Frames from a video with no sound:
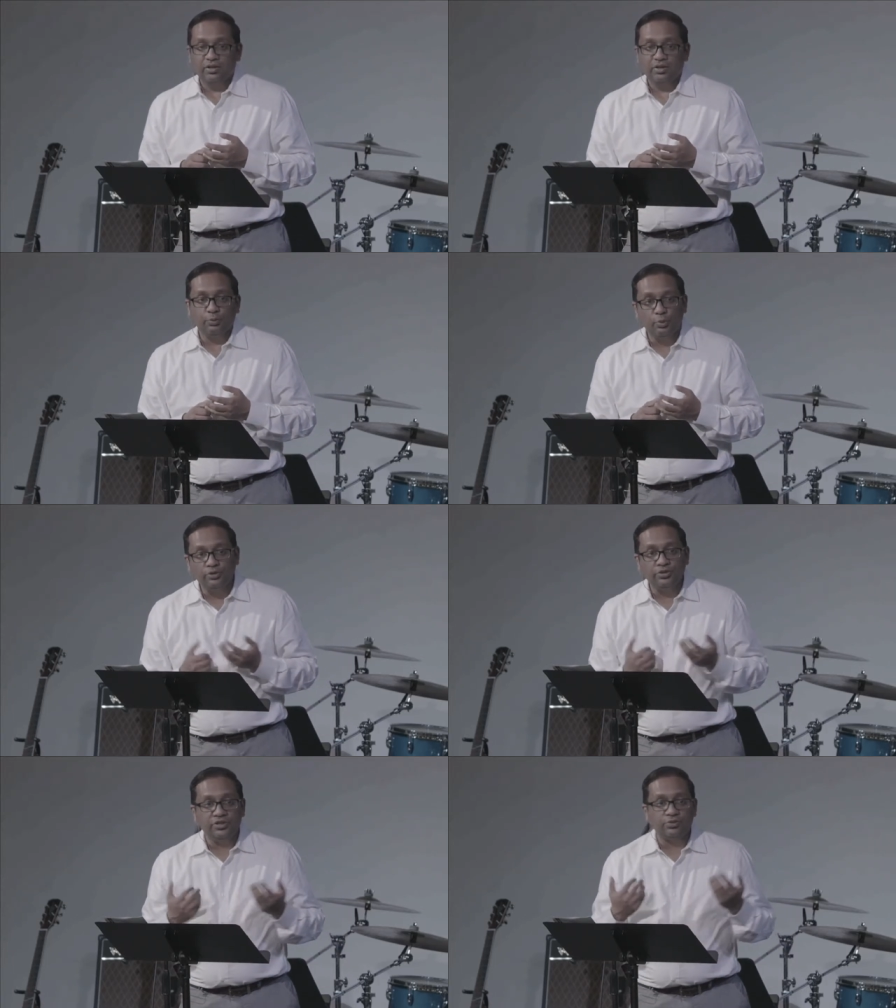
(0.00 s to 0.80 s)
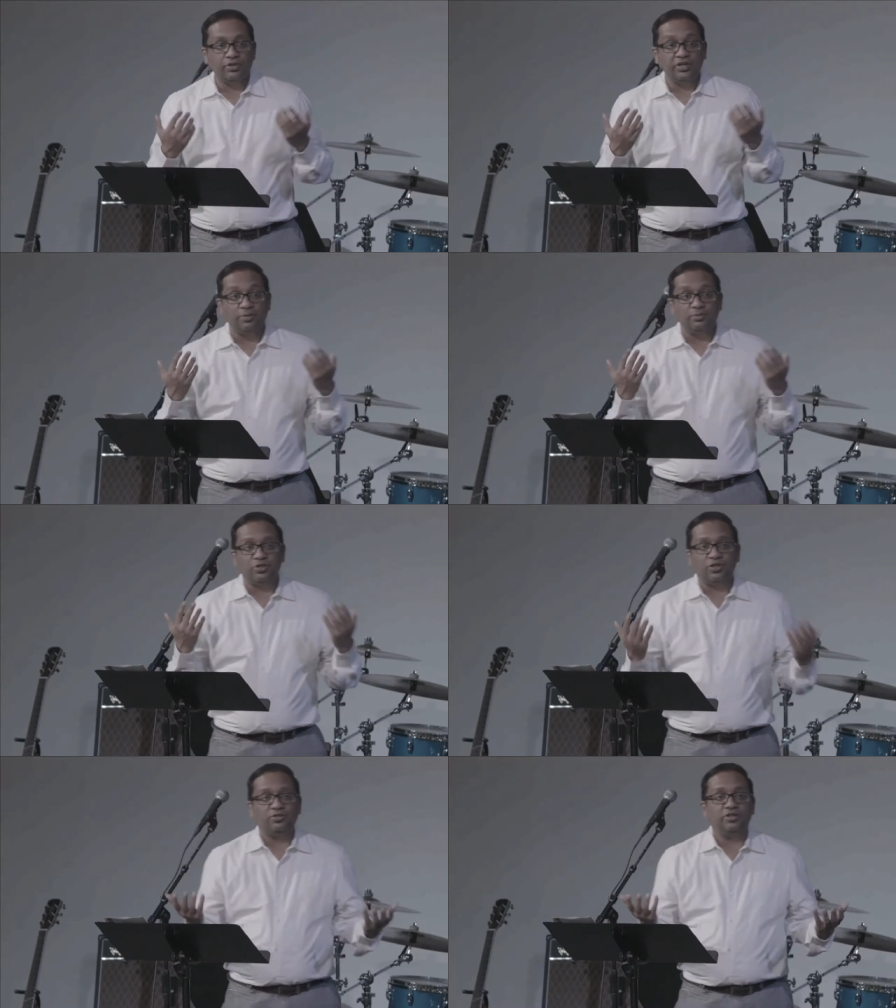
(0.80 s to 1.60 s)
the wilderness would get up to
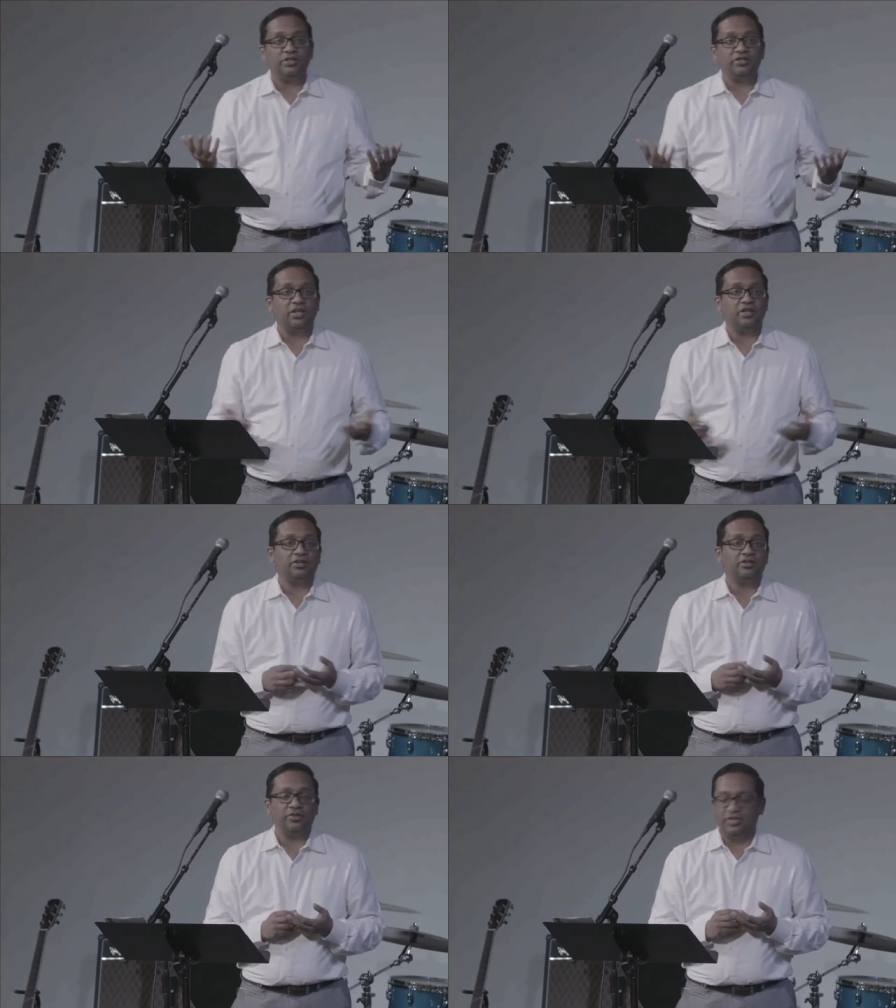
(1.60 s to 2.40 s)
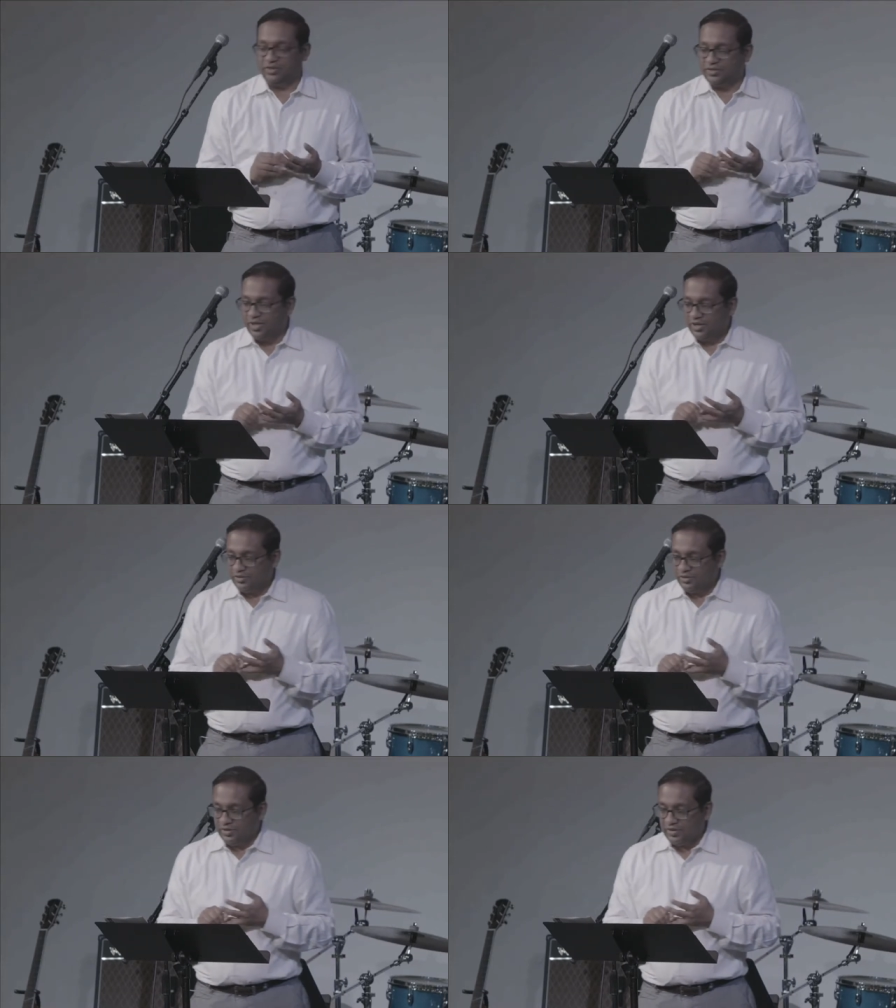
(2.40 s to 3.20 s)
110 degrees
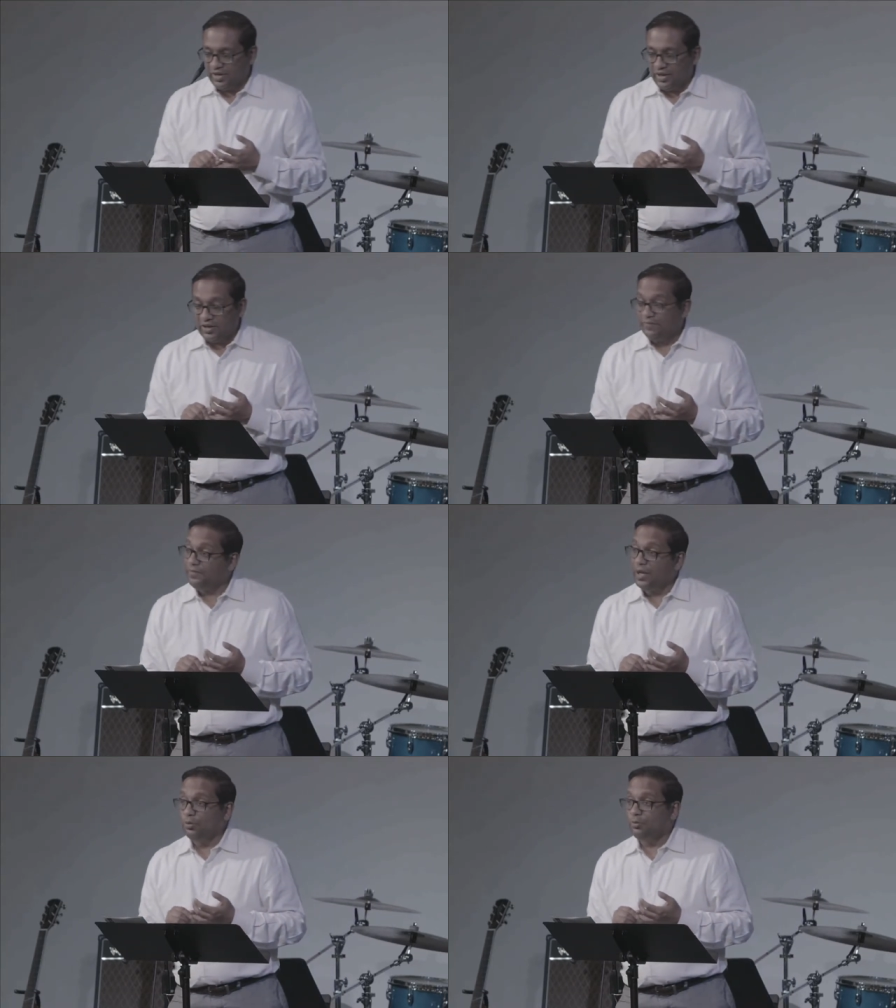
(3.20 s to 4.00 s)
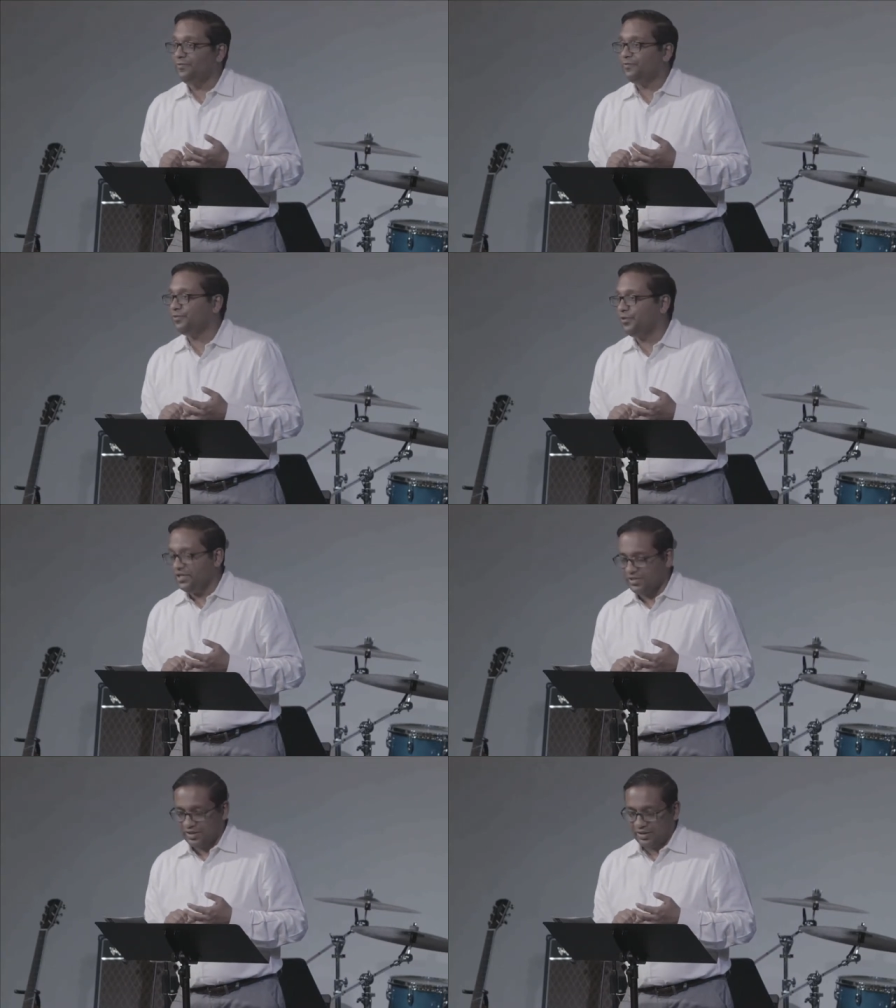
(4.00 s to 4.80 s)
during the day and it would be
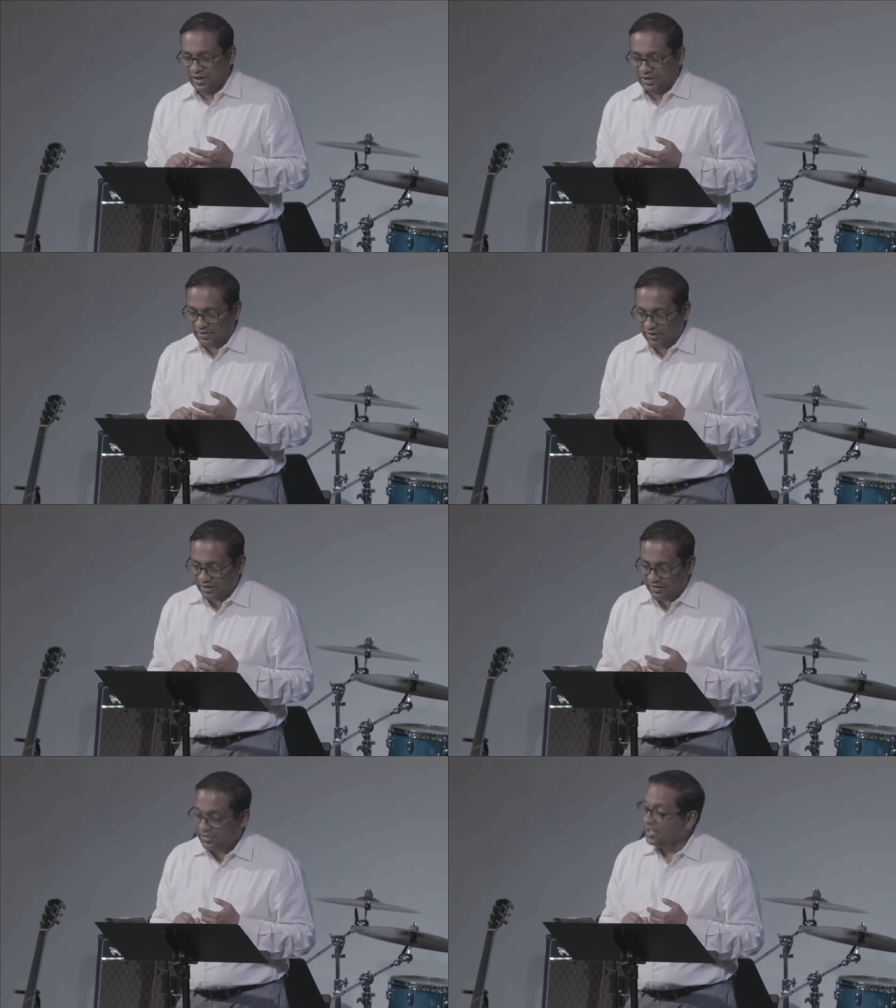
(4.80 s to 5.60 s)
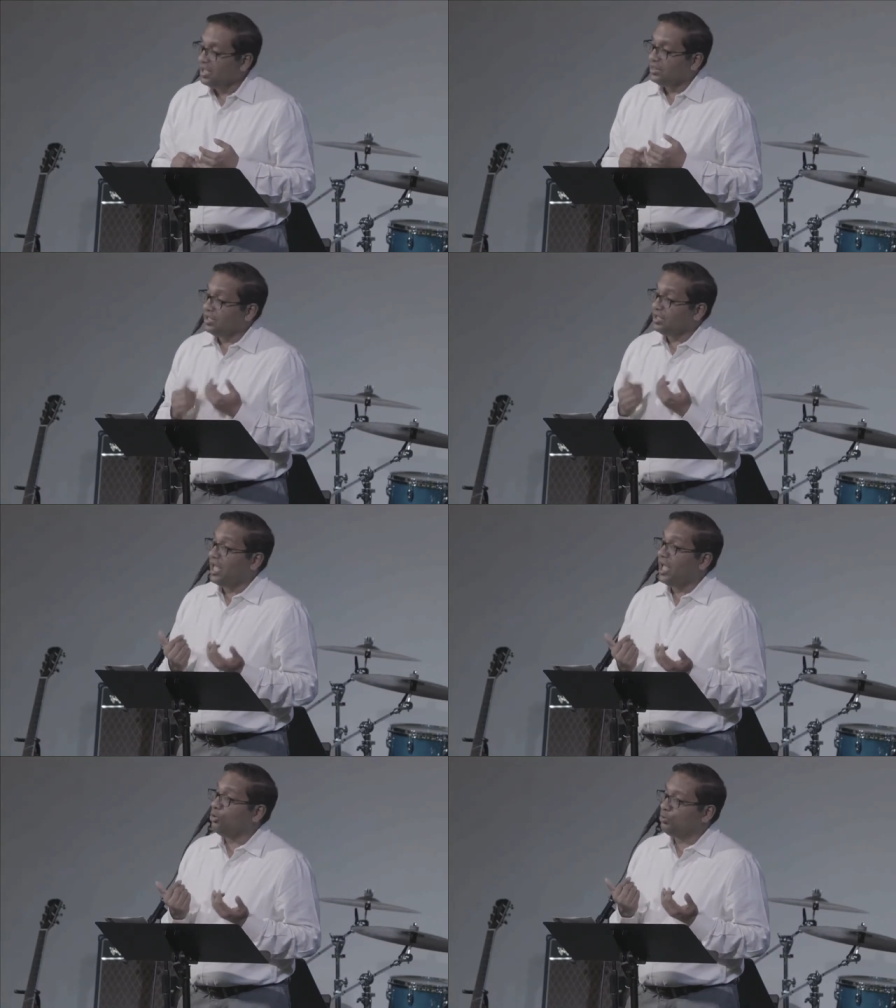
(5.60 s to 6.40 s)
freezing at night the
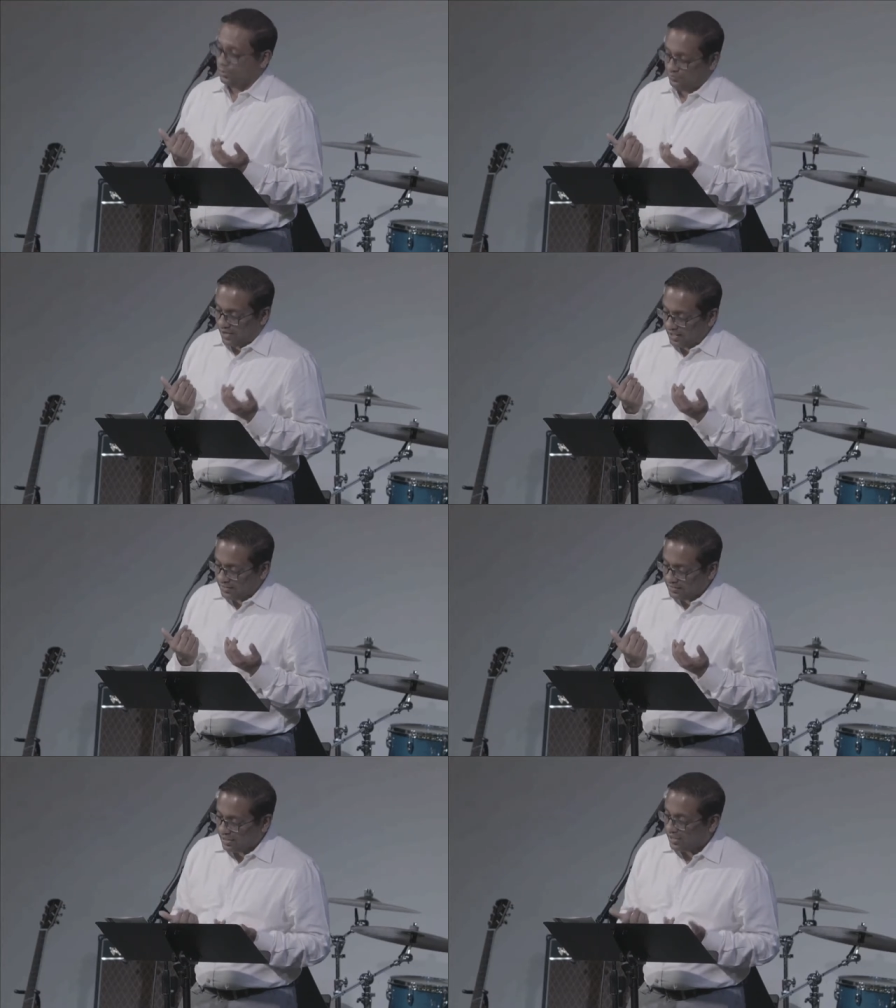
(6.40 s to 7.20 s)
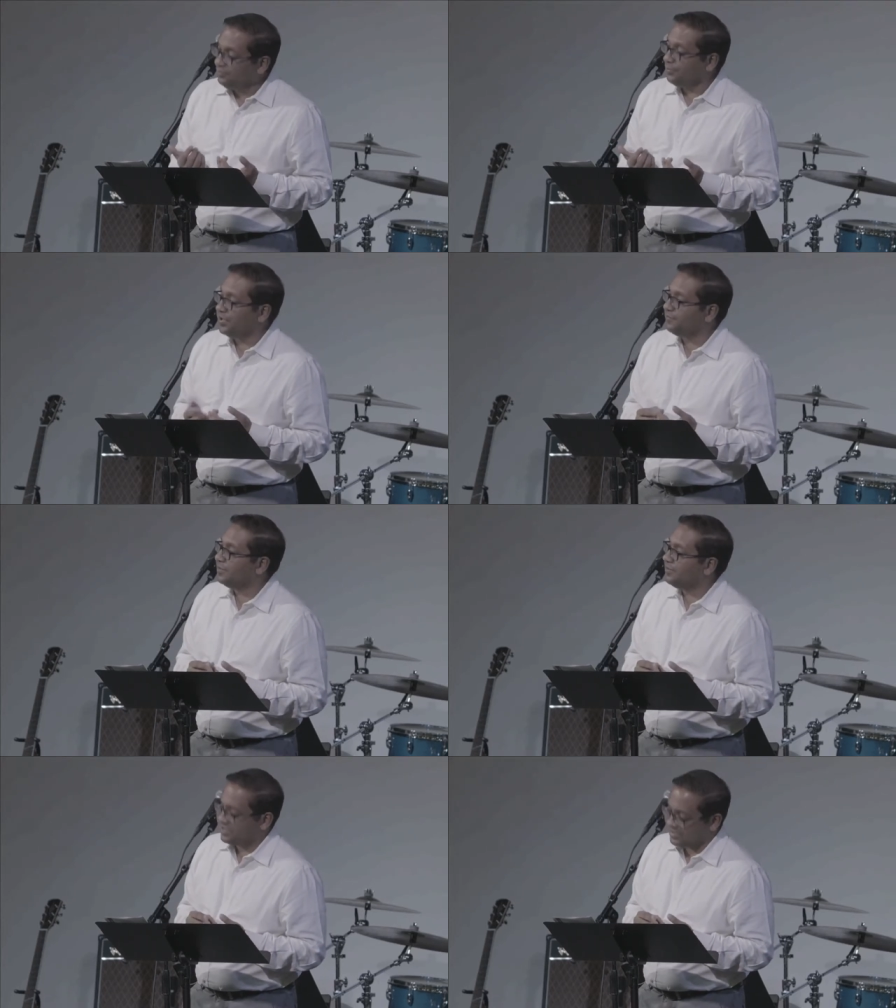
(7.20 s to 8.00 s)
cloud provided covering
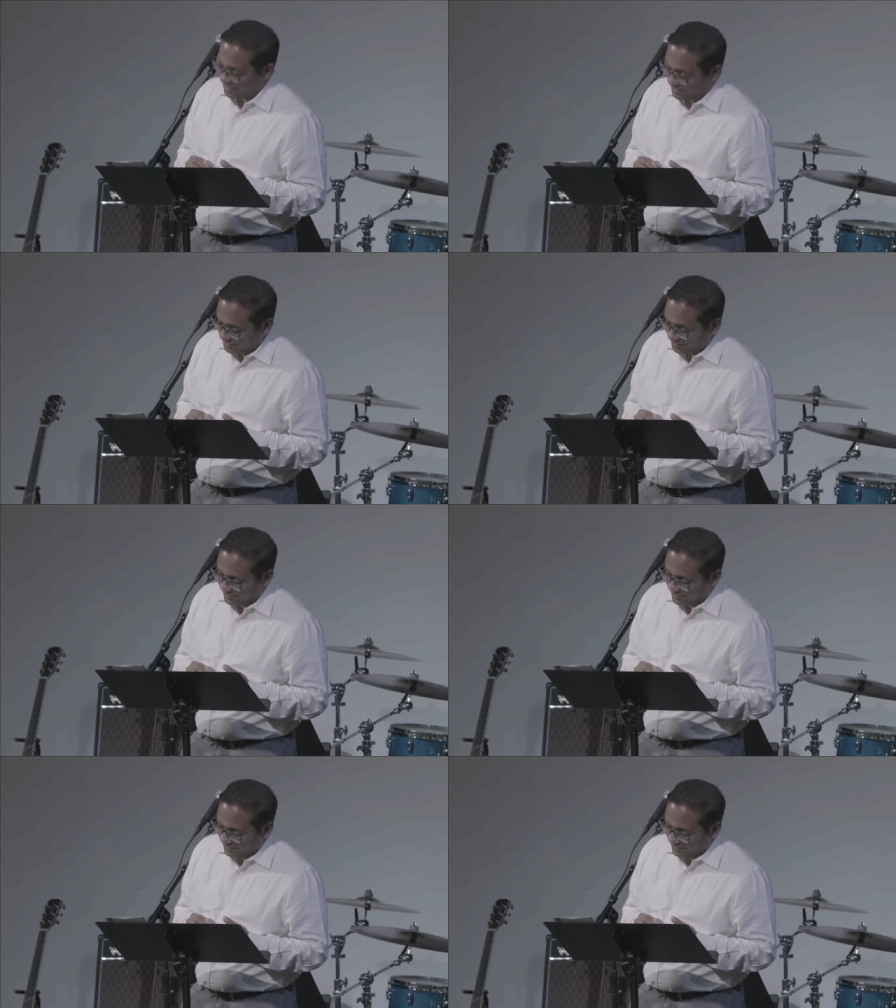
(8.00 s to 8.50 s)
from the sun,